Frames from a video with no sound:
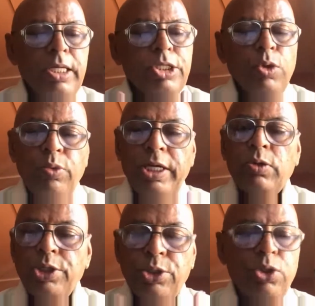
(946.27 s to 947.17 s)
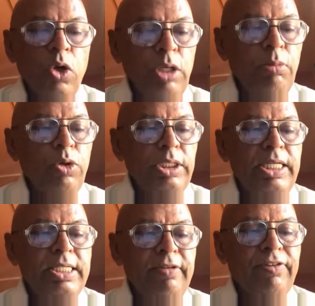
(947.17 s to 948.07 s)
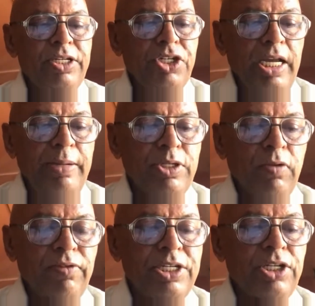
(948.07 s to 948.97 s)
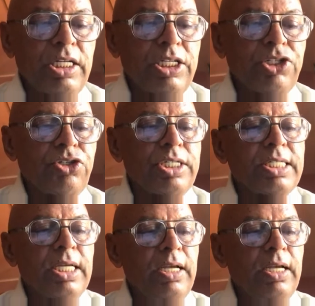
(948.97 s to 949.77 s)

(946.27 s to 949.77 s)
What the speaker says: So we're going to talk about these different types of intelligences